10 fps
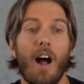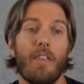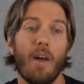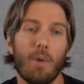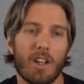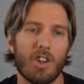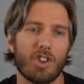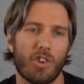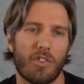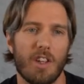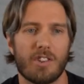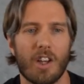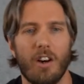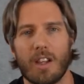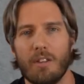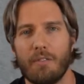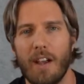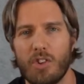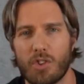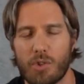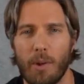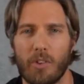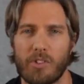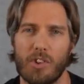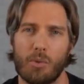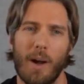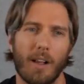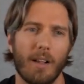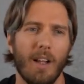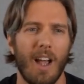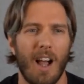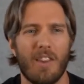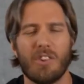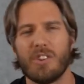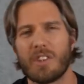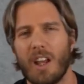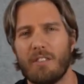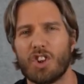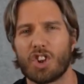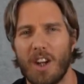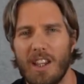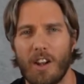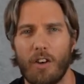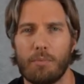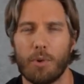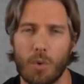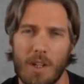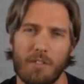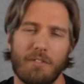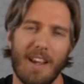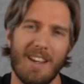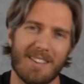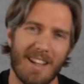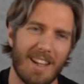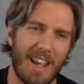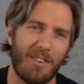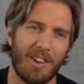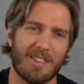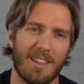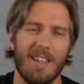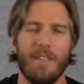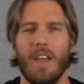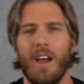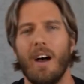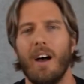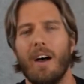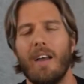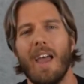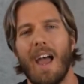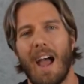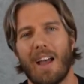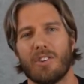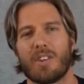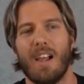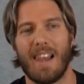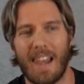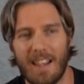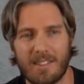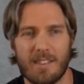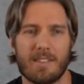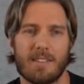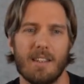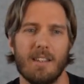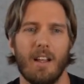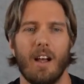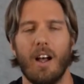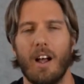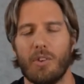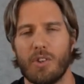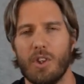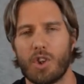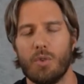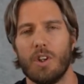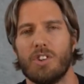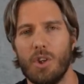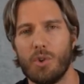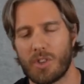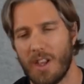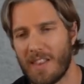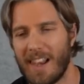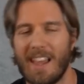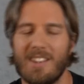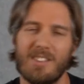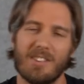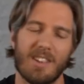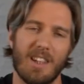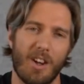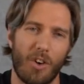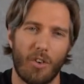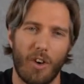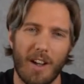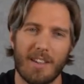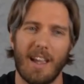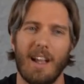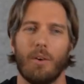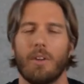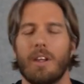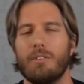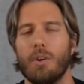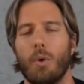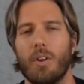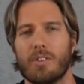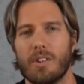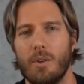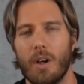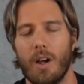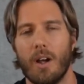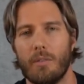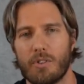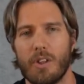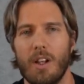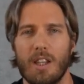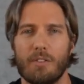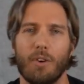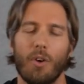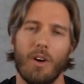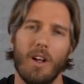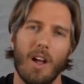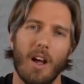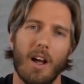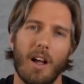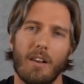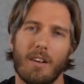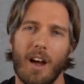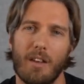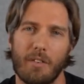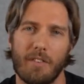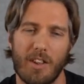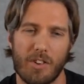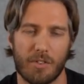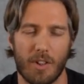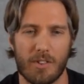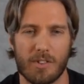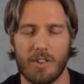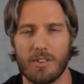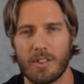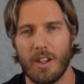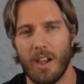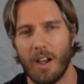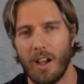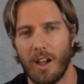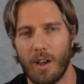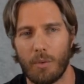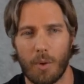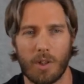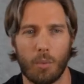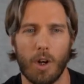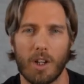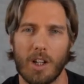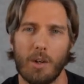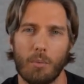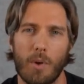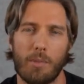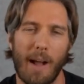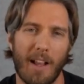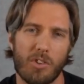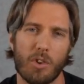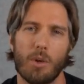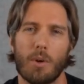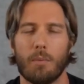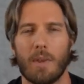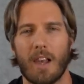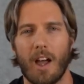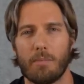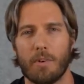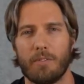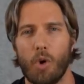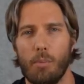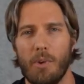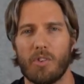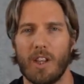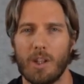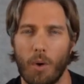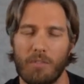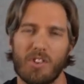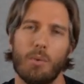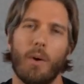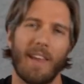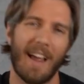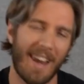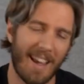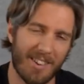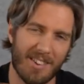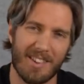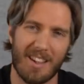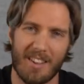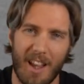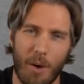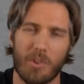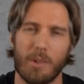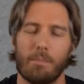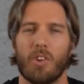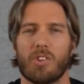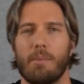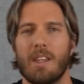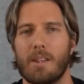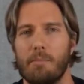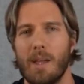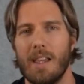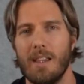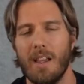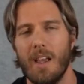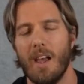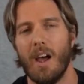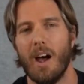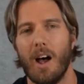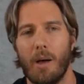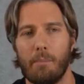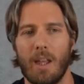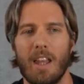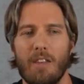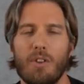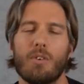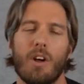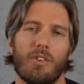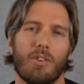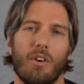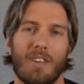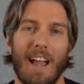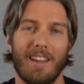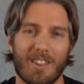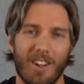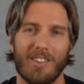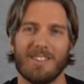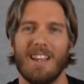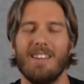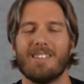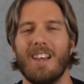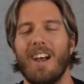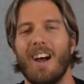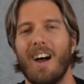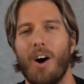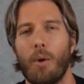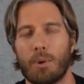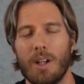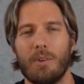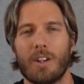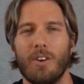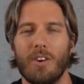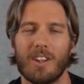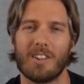Then we can adjust the target phase response as well. And this is kind of a trade-off between phase linearity and latency. So you can reduce the latency right down if you want to, certainly for live events, for instance. When you're working with bands or you're working with live performers, then you obviously want that latency as low as it possibly can be. But if you've got sort of canned content or pre-recorded